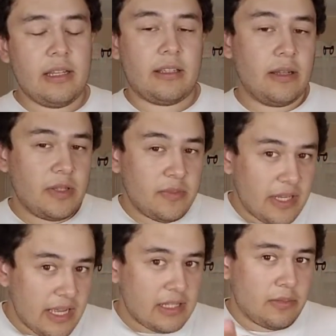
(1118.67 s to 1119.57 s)
Sometimes
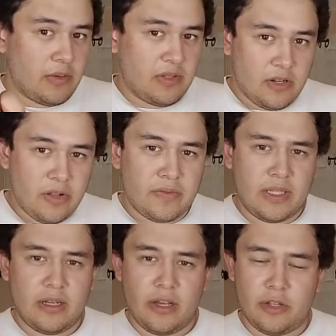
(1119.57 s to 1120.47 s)
yes, sometimes no. I've
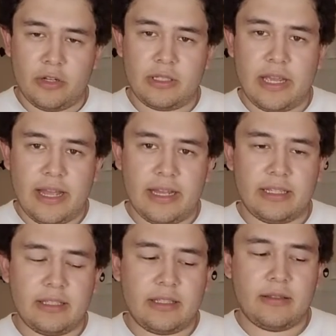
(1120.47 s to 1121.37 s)
seen other
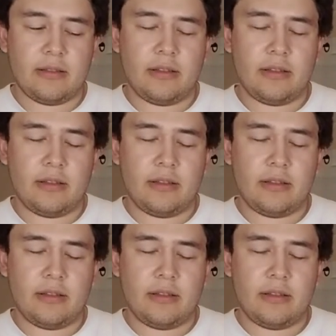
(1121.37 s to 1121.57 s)
tags,